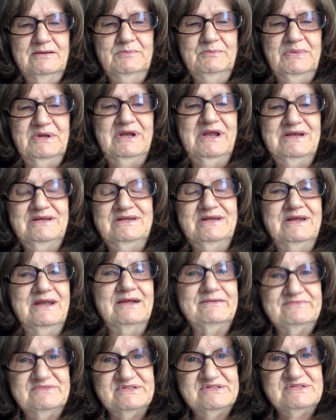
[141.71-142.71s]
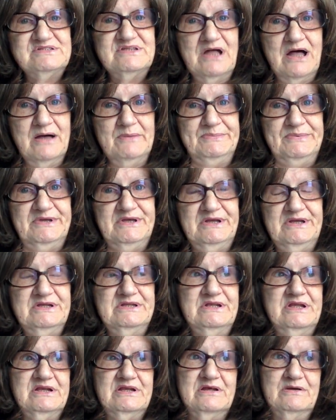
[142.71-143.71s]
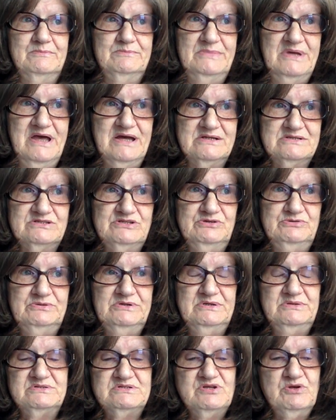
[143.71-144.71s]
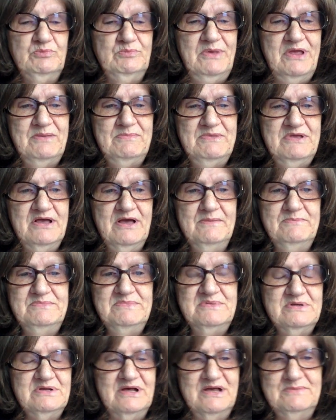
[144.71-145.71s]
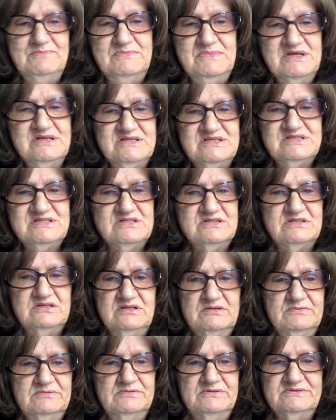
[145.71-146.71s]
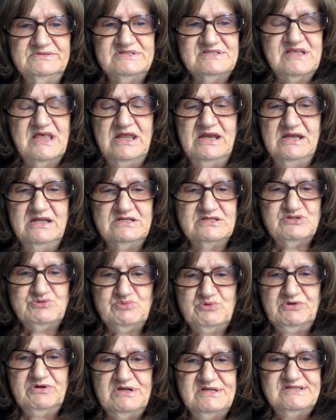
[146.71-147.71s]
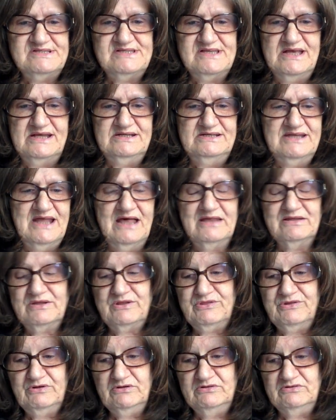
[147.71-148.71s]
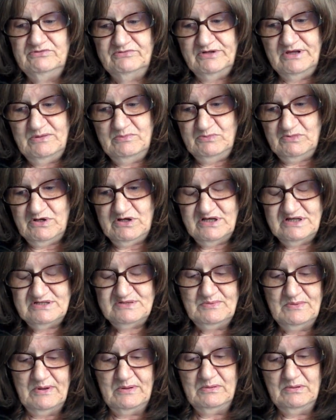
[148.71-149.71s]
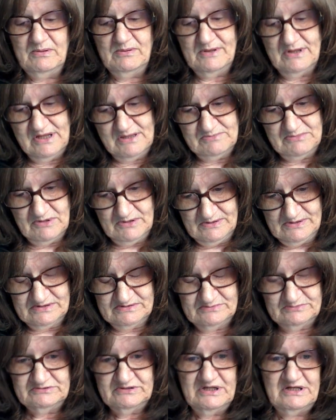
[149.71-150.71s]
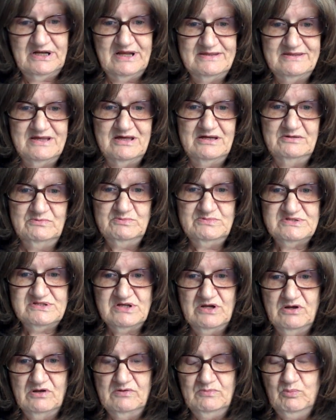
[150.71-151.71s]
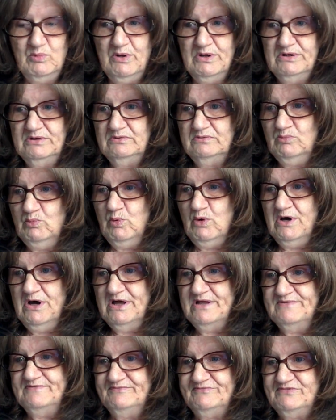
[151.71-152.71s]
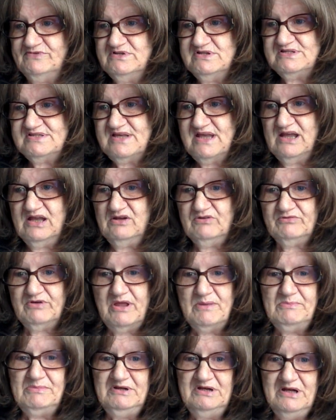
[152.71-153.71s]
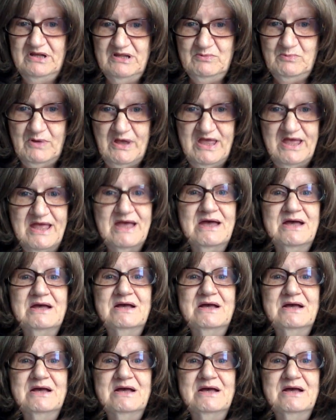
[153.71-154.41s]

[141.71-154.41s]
but I did have to stop it and then come back to it so maybe I, I missed the sentence where he said now the third dream was blah blah blah blah and I thought it was all one for the second dream. But anyway,